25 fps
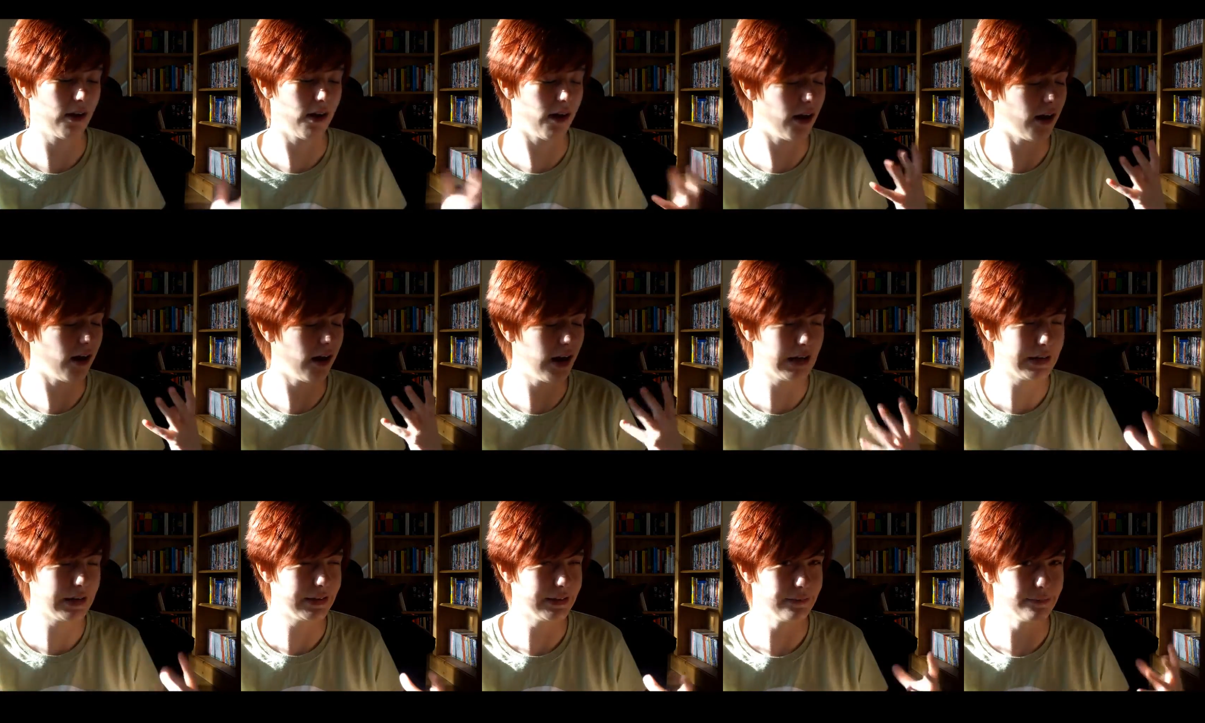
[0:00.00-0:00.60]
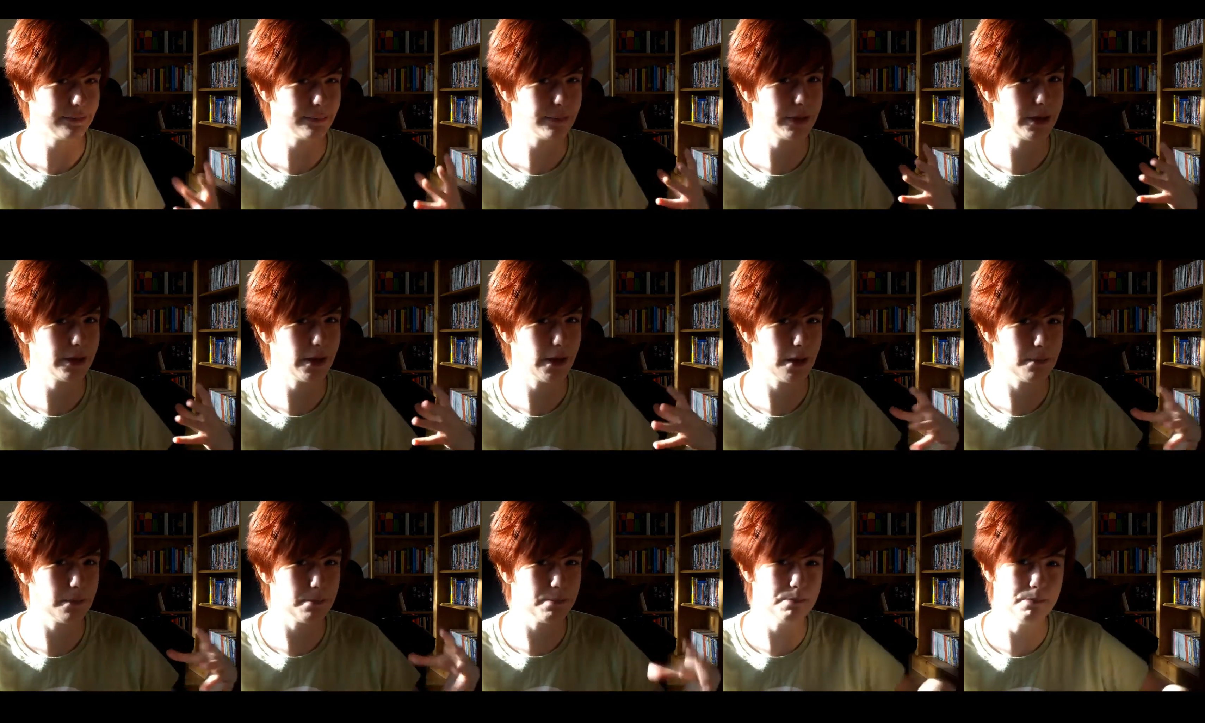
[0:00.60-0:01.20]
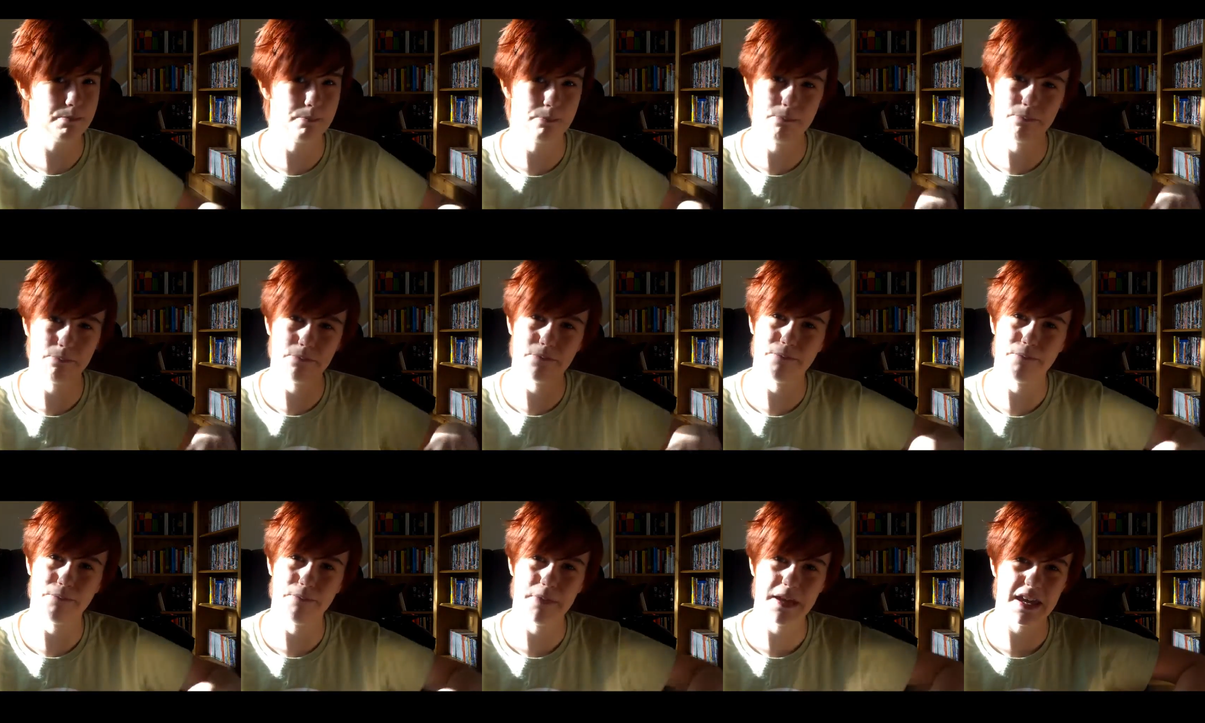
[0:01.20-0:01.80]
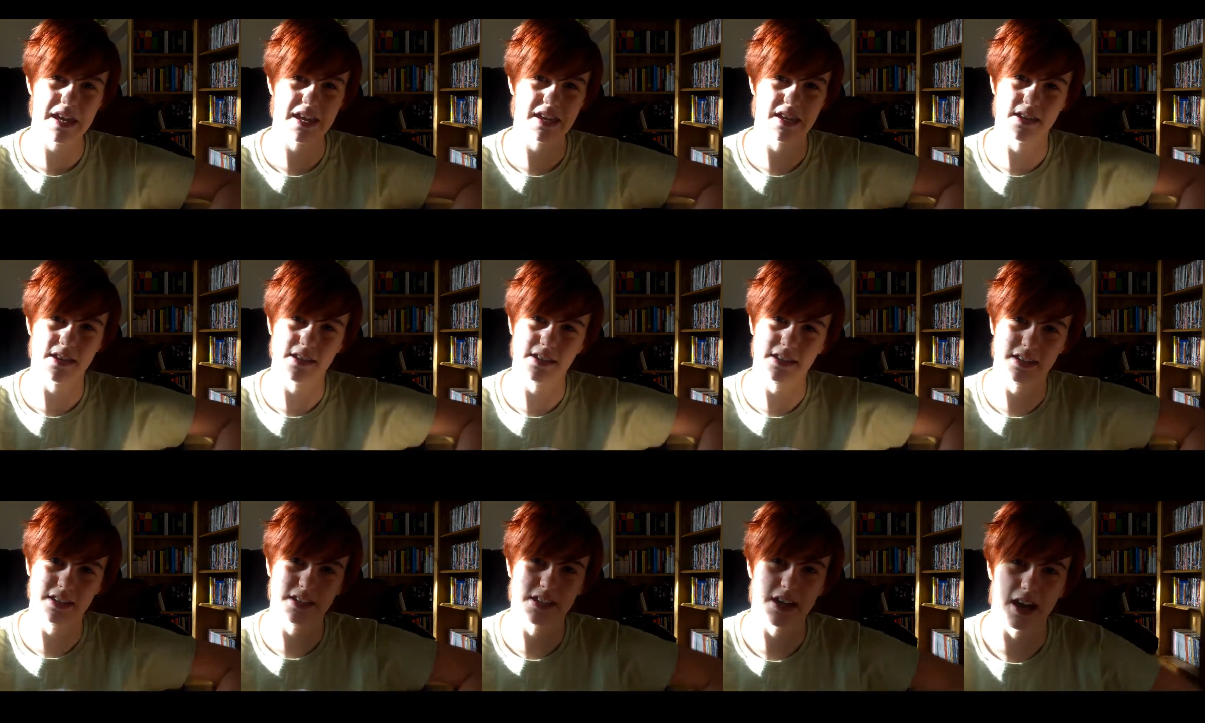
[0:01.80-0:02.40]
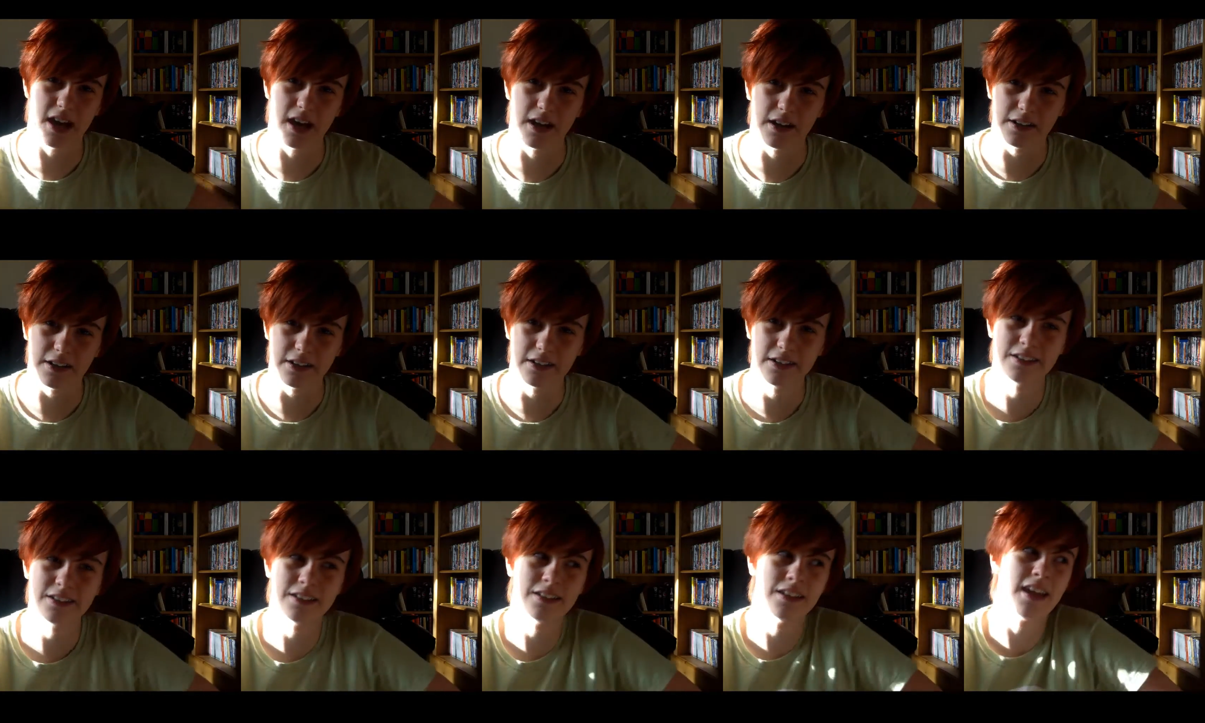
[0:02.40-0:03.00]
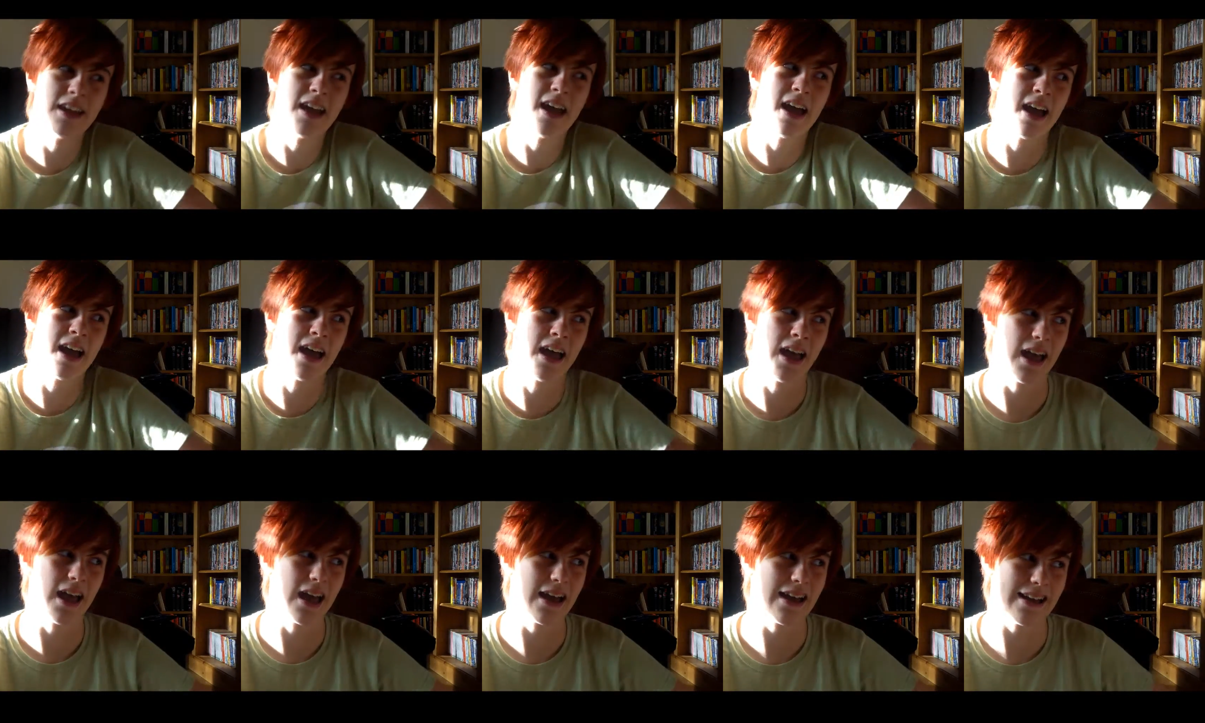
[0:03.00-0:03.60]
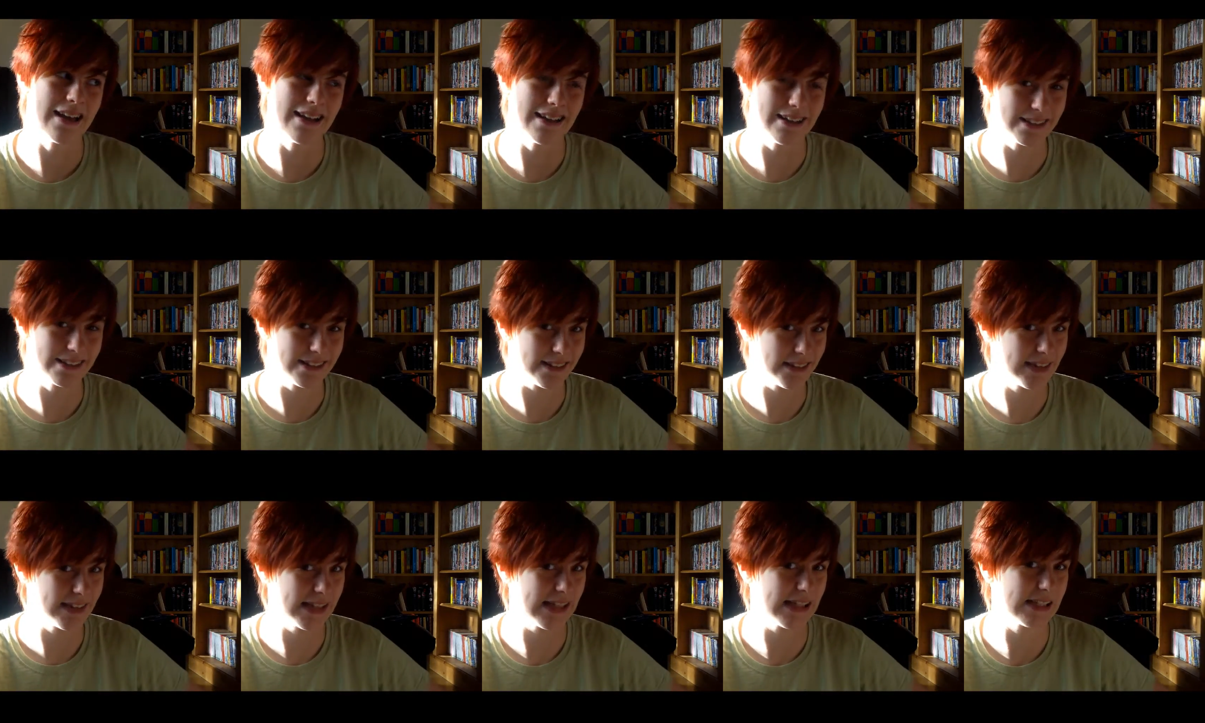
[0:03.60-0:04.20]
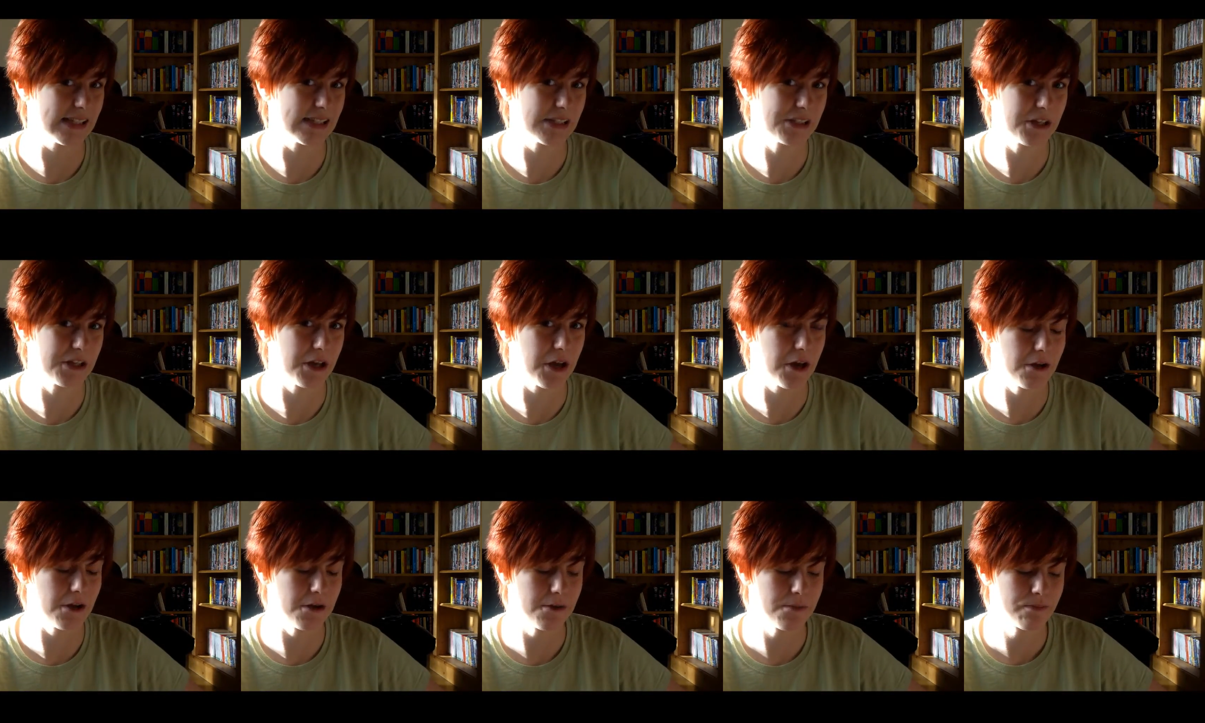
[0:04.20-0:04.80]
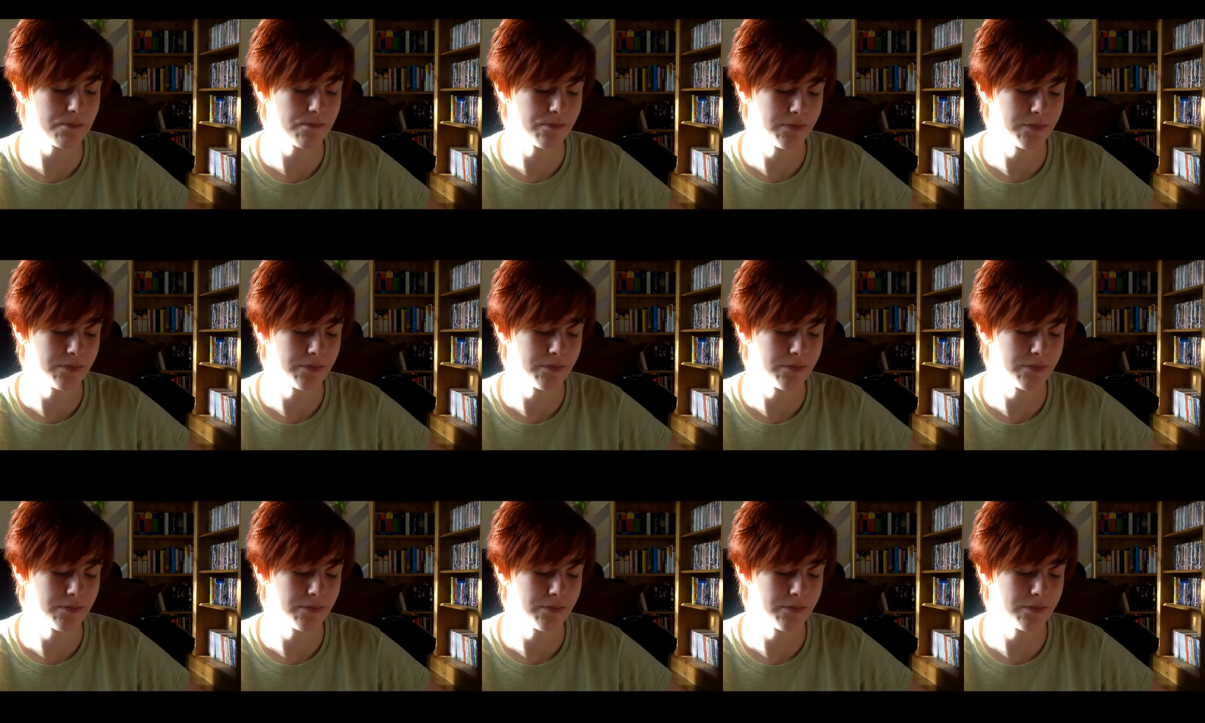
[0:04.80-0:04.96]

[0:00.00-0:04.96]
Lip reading: I'm a bit young as things go.